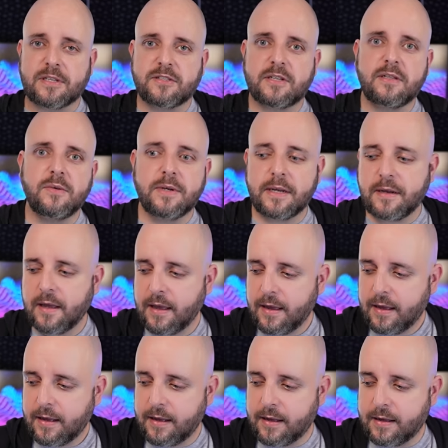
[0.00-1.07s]
Xcluded
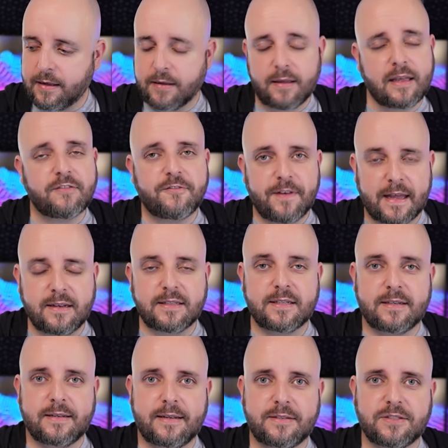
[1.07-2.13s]
uh,
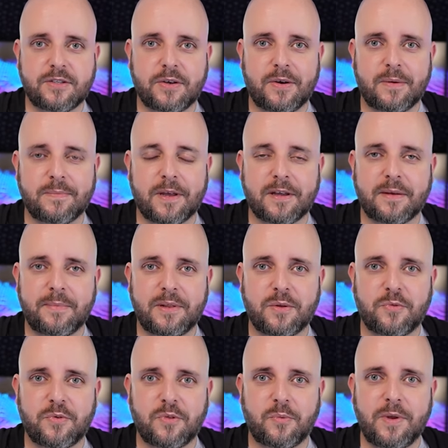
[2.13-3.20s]
event. So I'm not going to be
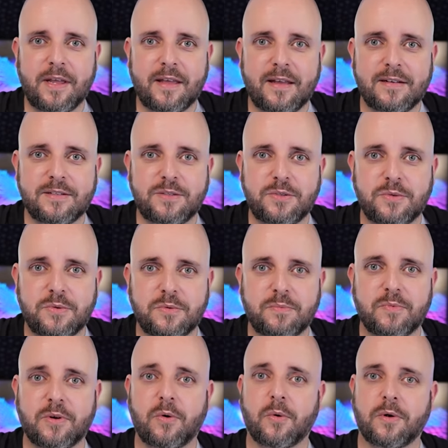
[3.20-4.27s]
there for the weekend to
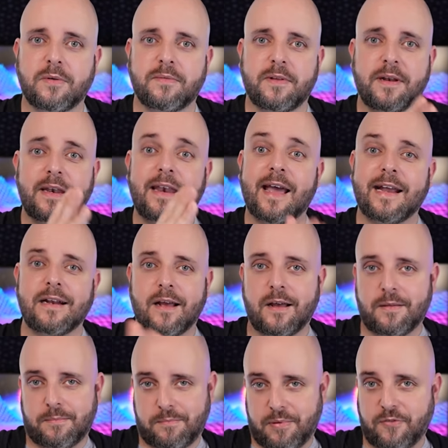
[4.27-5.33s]
record the night
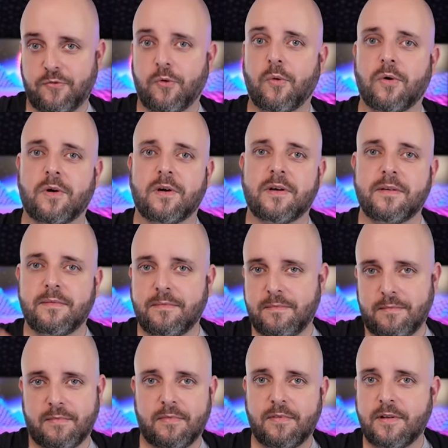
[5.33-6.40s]
before
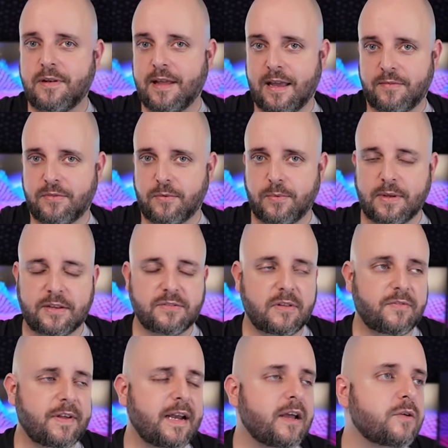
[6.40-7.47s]
the day of the release of
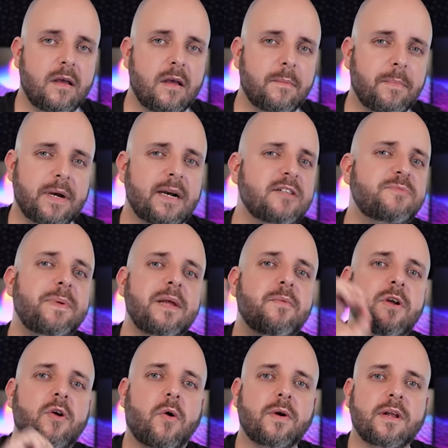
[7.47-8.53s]
the video, but it is being
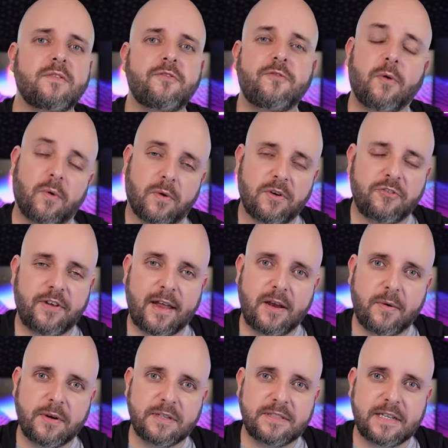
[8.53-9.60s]
recorded for
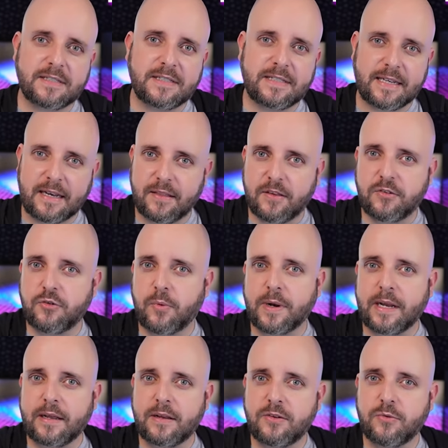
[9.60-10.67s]
January 16th,
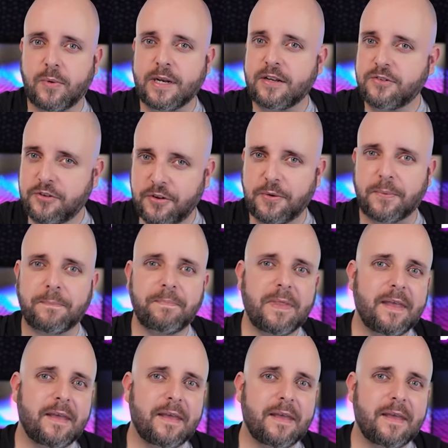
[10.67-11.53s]
2022.